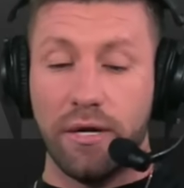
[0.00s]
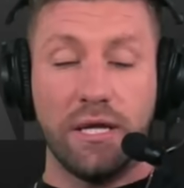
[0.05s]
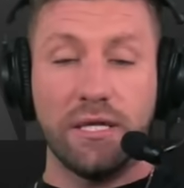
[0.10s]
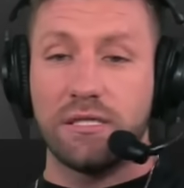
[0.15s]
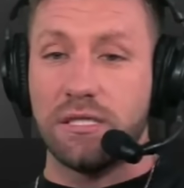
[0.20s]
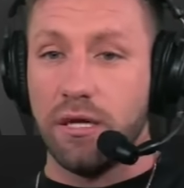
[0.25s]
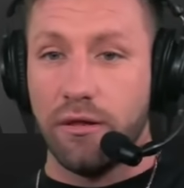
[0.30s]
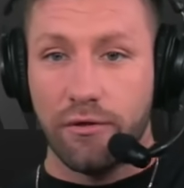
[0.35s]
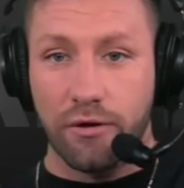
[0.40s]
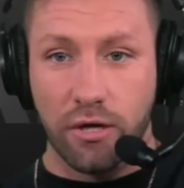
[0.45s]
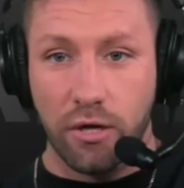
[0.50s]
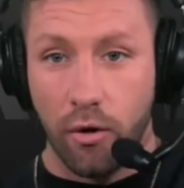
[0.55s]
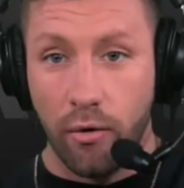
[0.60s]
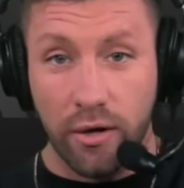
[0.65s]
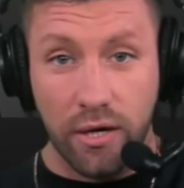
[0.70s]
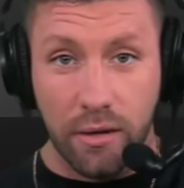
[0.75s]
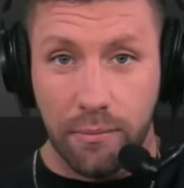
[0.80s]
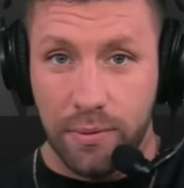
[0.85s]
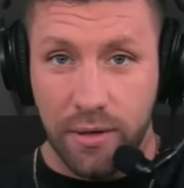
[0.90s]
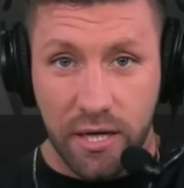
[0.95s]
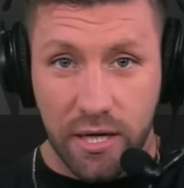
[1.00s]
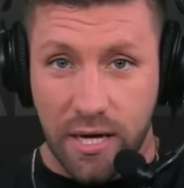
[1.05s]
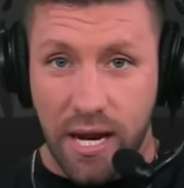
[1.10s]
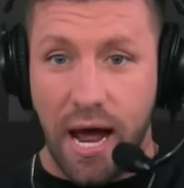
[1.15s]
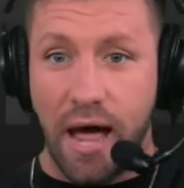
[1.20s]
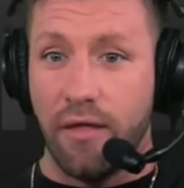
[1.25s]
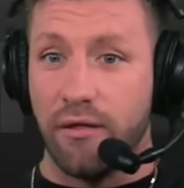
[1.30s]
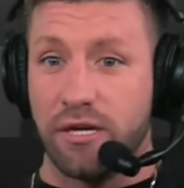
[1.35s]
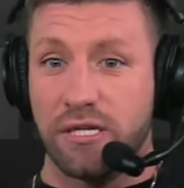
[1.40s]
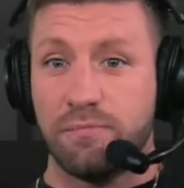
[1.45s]
It's either going to be an
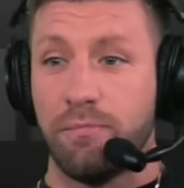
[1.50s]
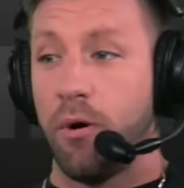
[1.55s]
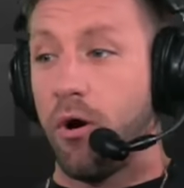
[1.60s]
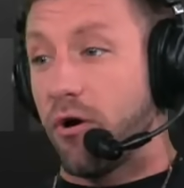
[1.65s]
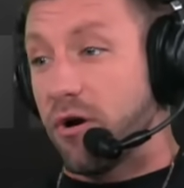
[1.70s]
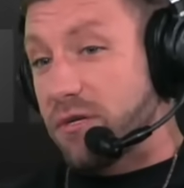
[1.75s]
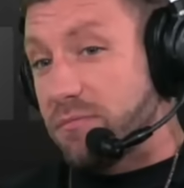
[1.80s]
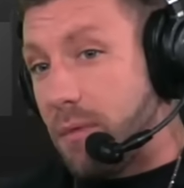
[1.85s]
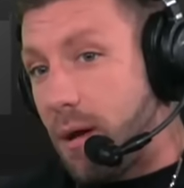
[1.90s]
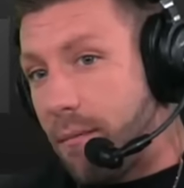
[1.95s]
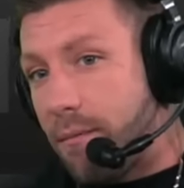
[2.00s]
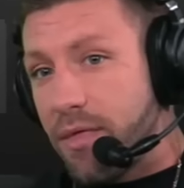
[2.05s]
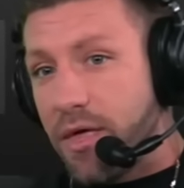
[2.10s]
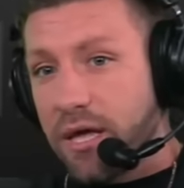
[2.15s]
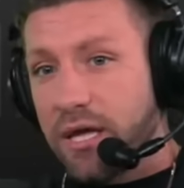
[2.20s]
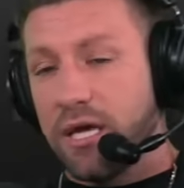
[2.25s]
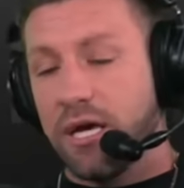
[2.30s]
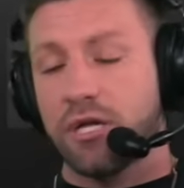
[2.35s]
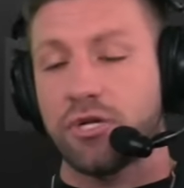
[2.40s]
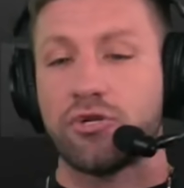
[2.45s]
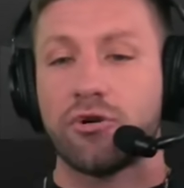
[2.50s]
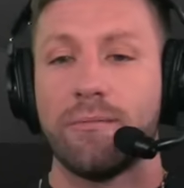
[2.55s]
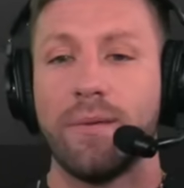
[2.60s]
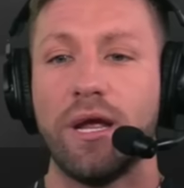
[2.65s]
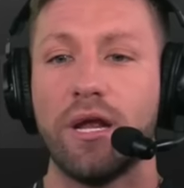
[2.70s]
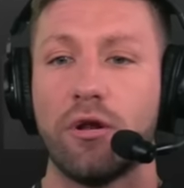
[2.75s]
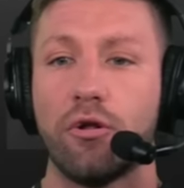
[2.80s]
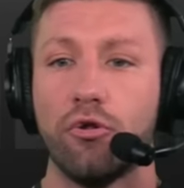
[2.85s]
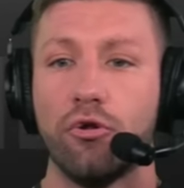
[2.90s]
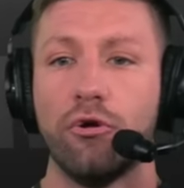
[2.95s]
Alex Bars. Maybe they kick
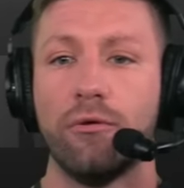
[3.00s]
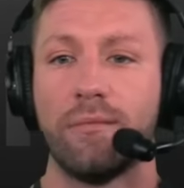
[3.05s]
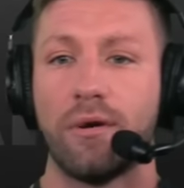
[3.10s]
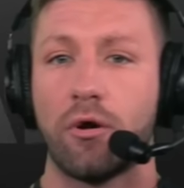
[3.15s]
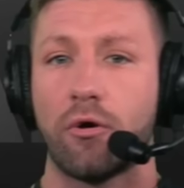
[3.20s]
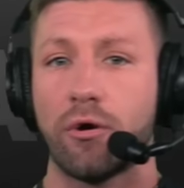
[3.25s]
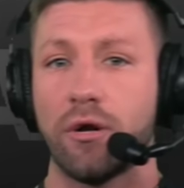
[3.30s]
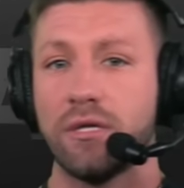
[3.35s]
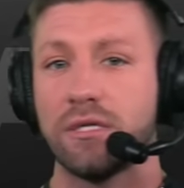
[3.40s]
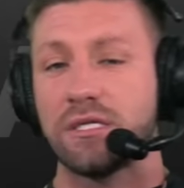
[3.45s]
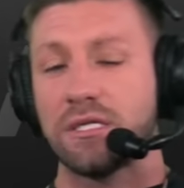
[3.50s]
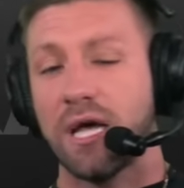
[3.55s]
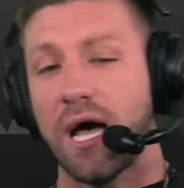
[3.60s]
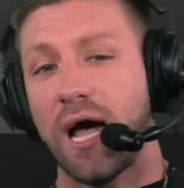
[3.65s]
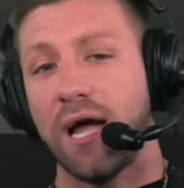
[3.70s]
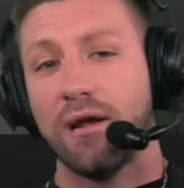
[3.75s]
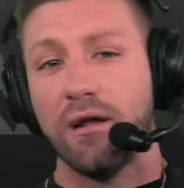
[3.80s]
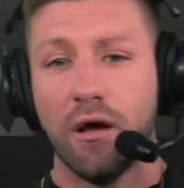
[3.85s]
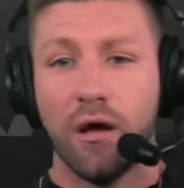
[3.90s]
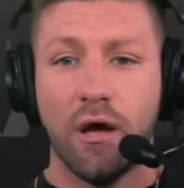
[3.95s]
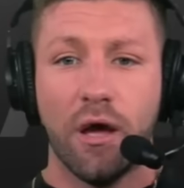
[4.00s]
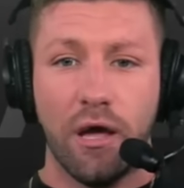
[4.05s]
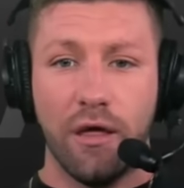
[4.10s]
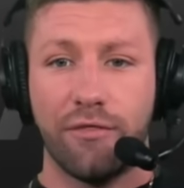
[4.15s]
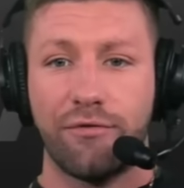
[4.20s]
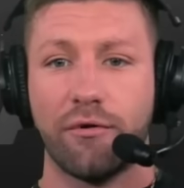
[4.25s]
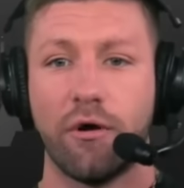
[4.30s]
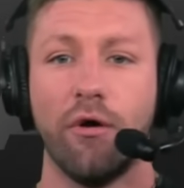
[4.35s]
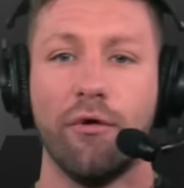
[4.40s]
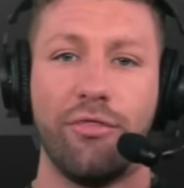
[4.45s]
Jermaine Illuminor inside and
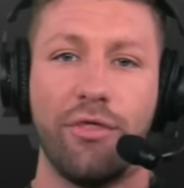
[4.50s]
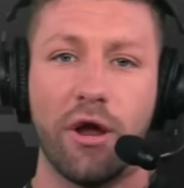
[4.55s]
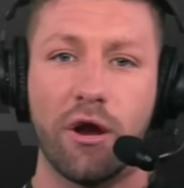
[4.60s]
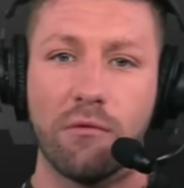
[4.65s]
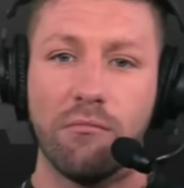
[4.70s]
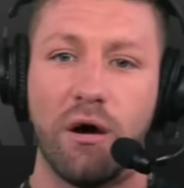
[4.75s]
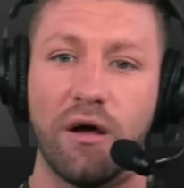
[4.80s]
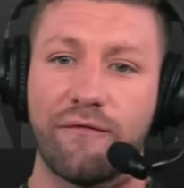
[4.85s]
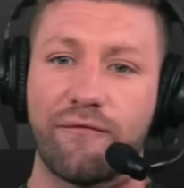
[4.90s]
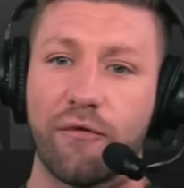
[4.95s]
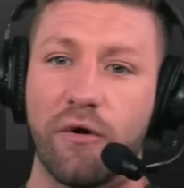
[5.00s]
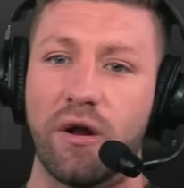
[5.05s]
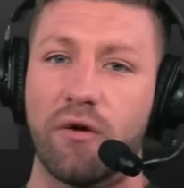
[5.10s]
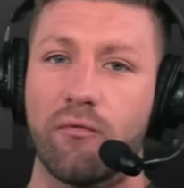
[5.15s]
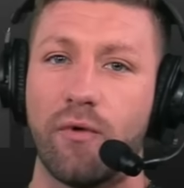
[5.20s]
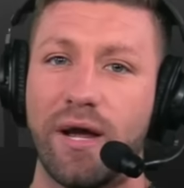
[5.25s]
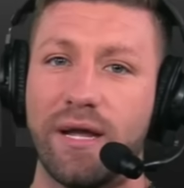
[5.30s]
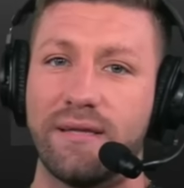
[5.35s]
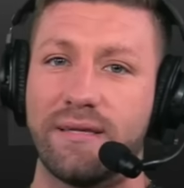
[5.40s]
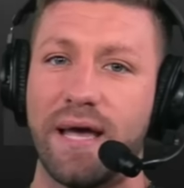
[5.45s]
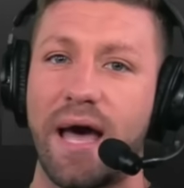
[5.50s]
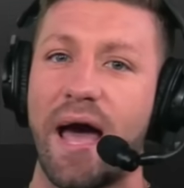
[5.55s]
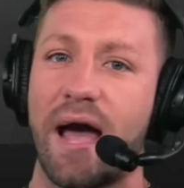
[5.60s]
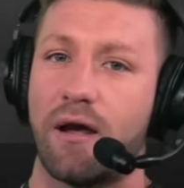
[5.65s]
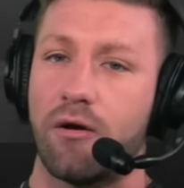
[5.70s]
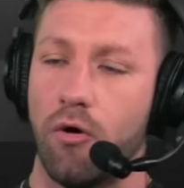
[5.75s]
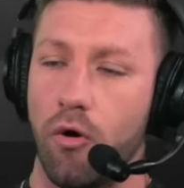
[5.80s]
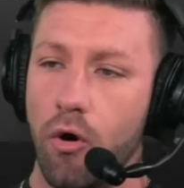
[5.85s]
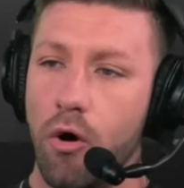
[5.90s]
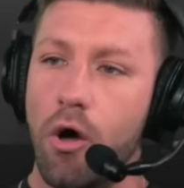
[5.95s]
throw Theron Munford at right
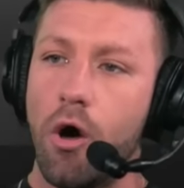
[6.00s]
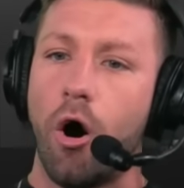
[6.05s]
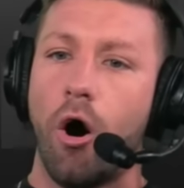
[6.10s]
tackle.